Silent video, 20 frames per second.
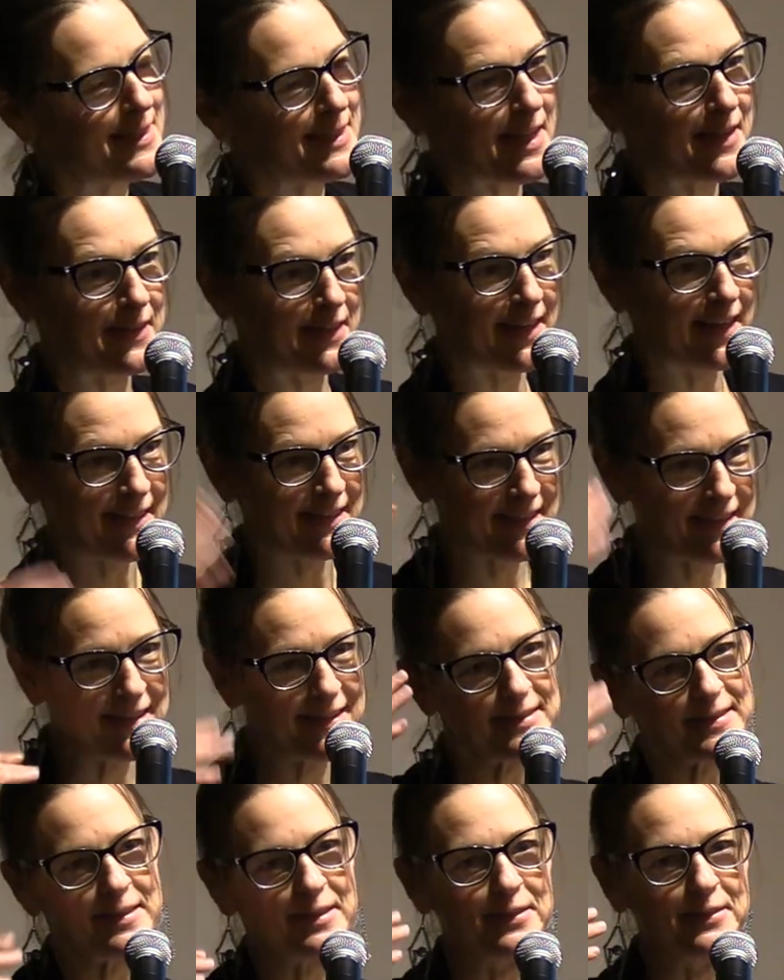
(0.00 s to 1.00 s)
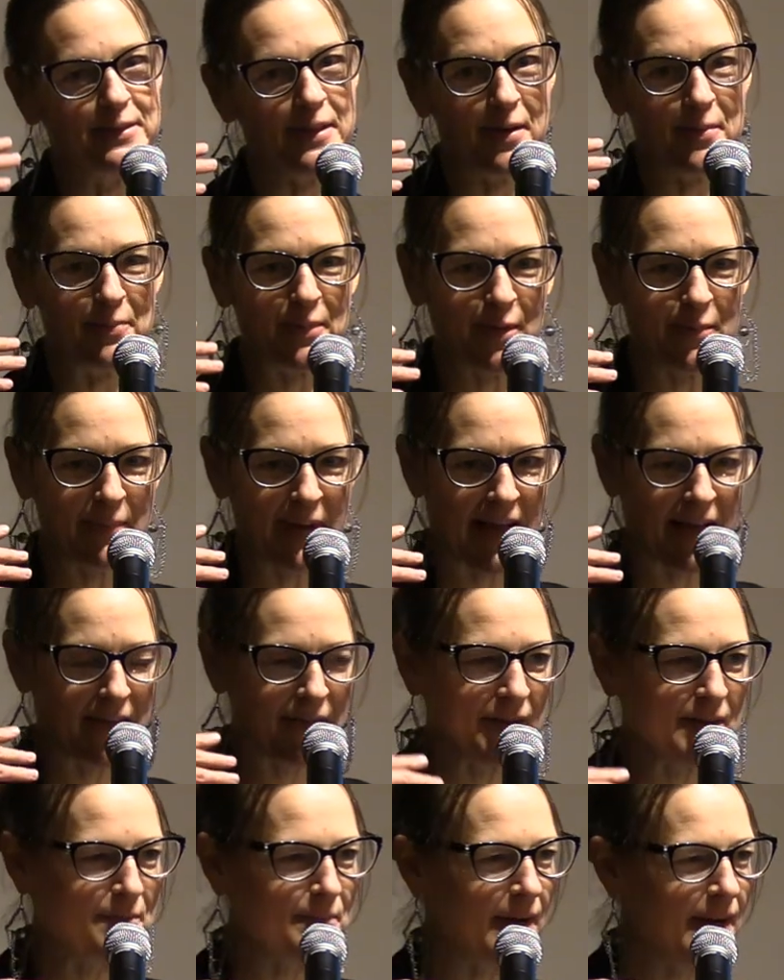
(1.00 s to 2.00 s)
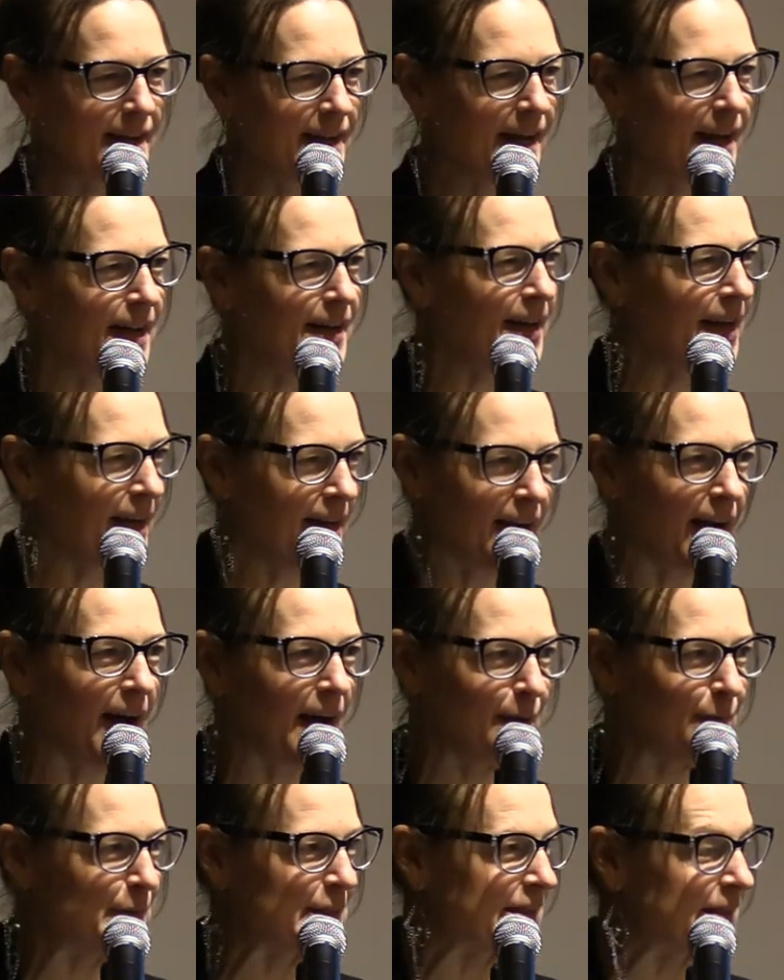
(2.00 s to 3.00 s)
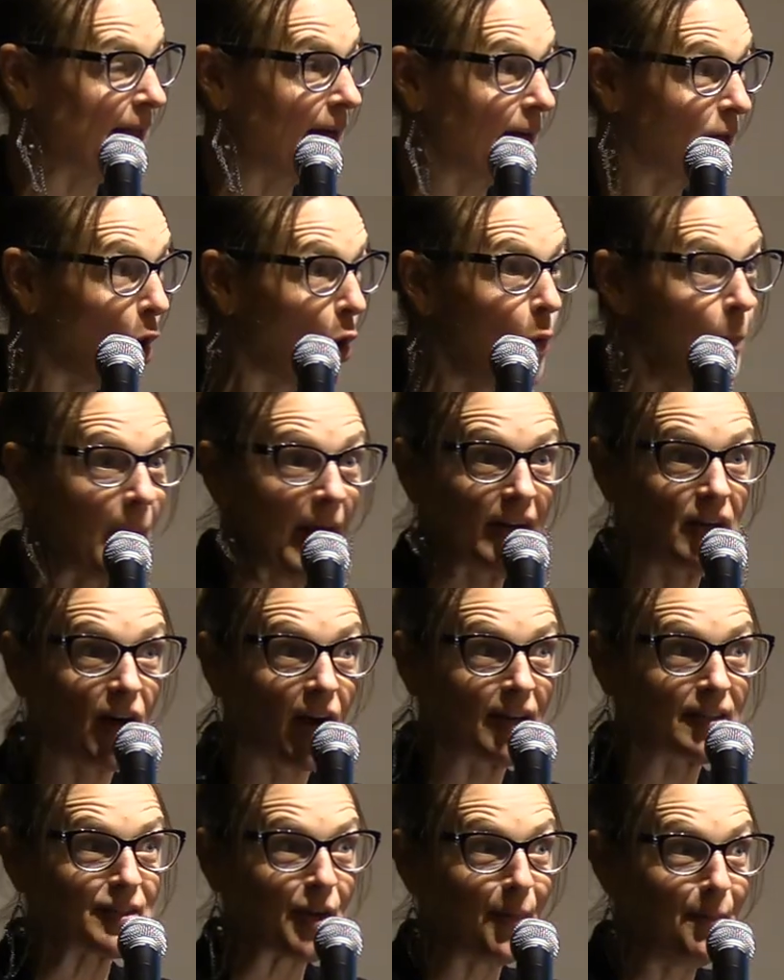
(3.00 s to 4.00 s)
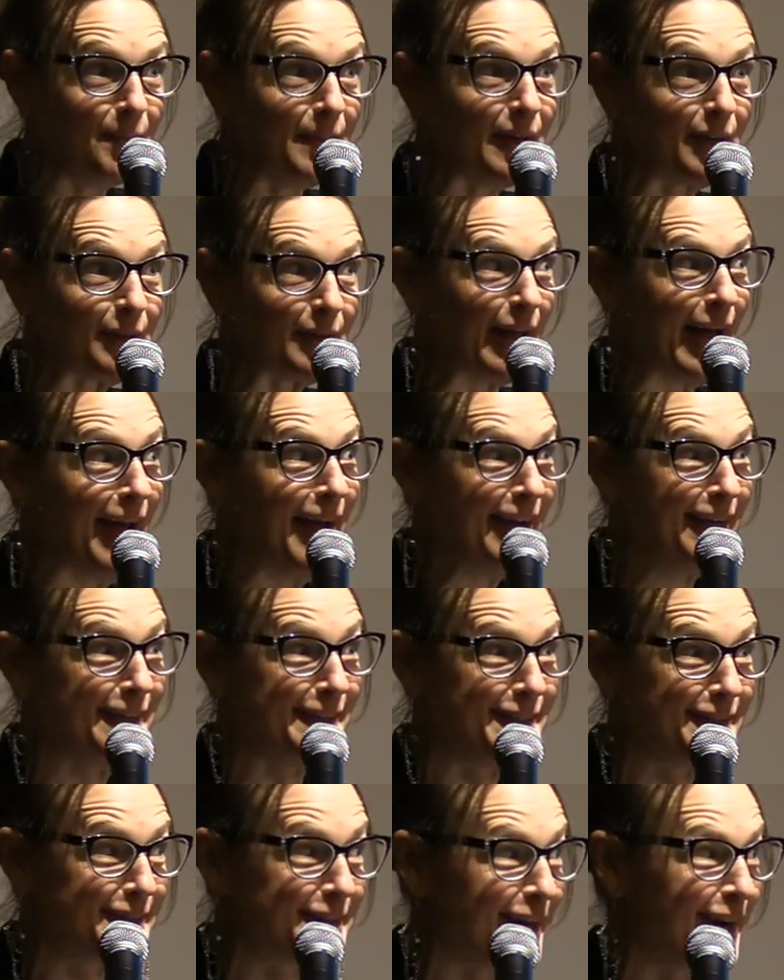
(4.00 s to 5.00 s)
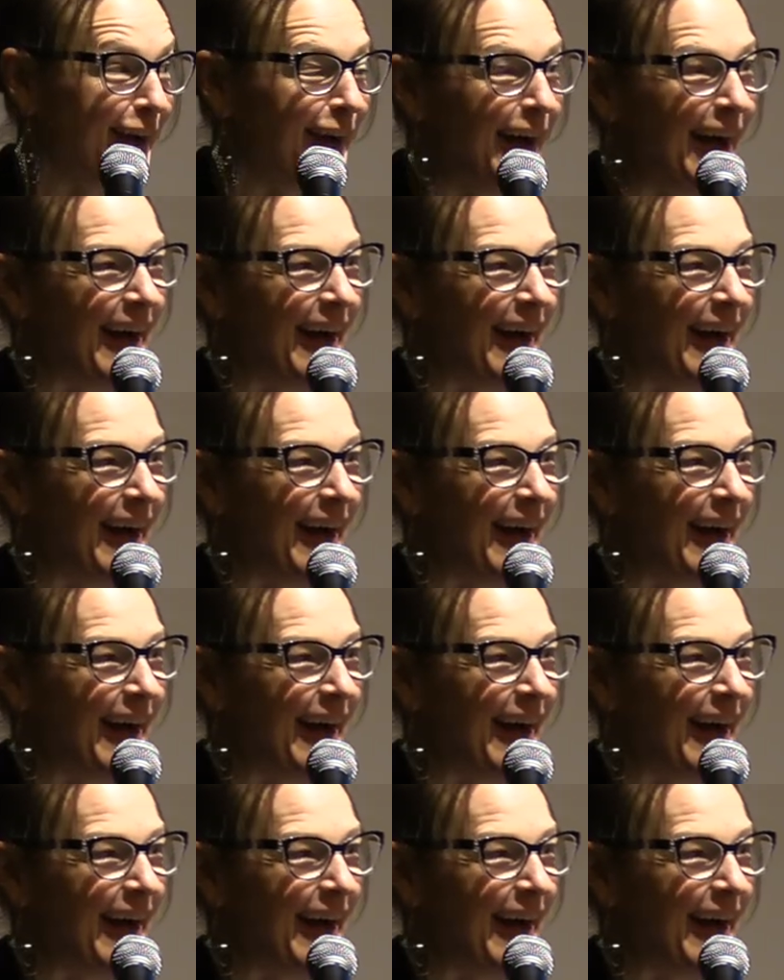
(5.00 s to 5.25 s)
And then I did this little number math in my head, and I was like, oh my gosh, I'm middle aged.